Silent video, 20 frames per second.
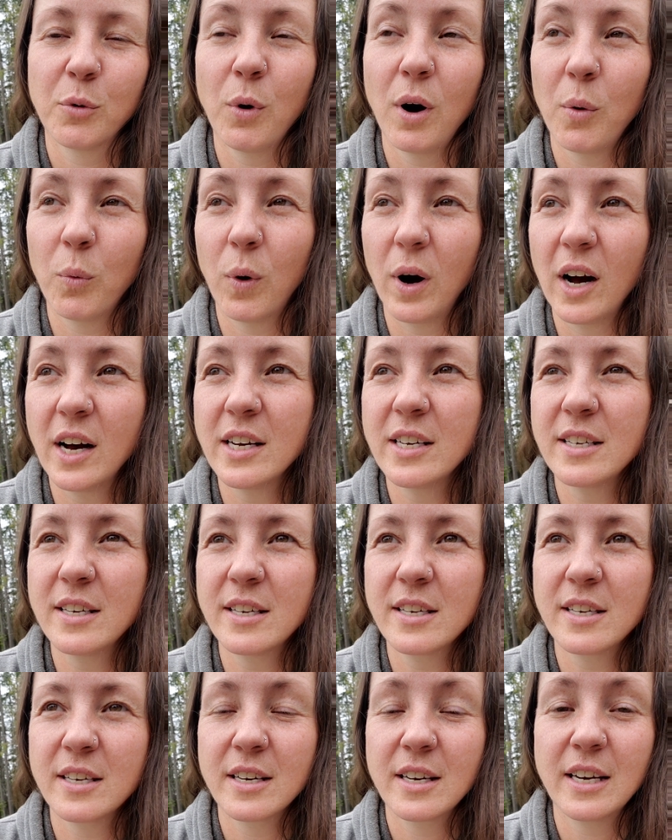What
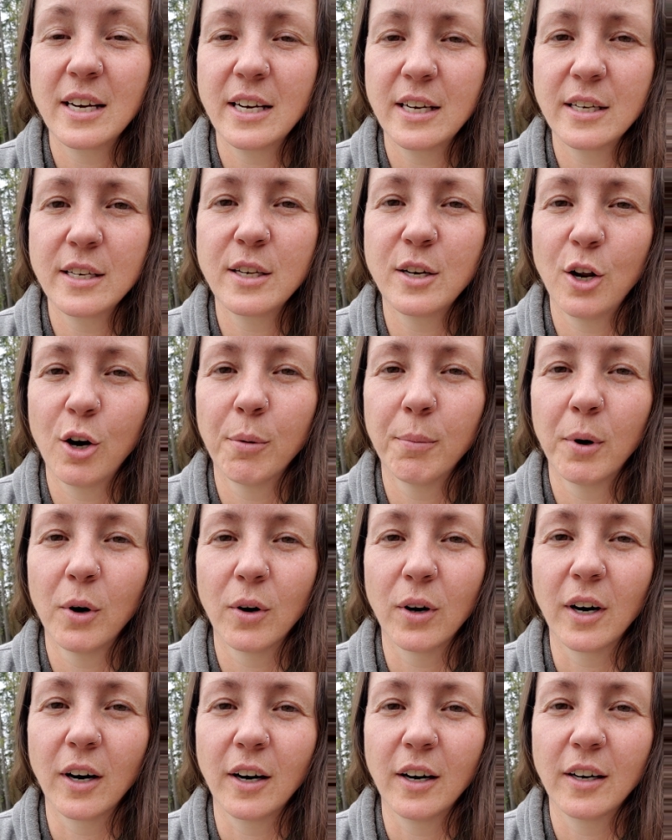was is no
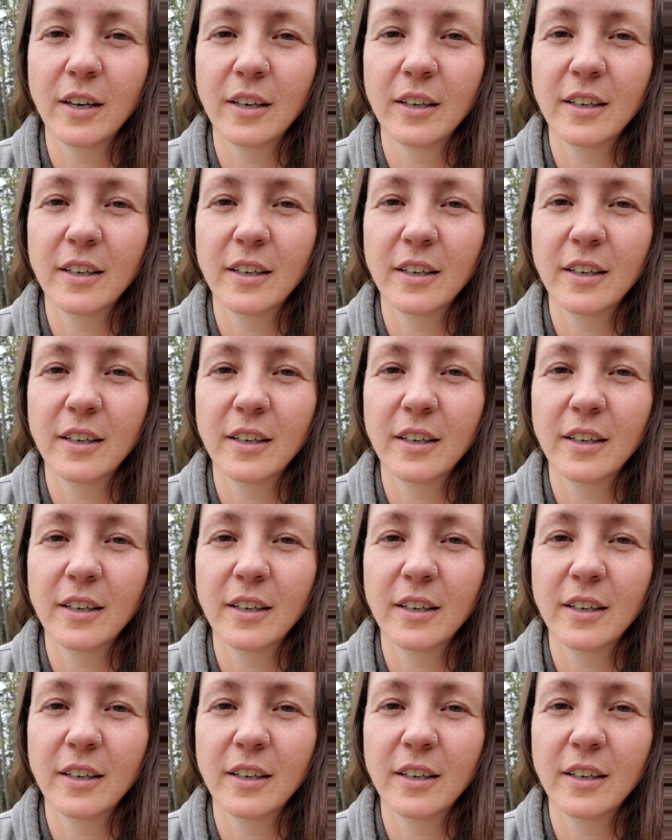more.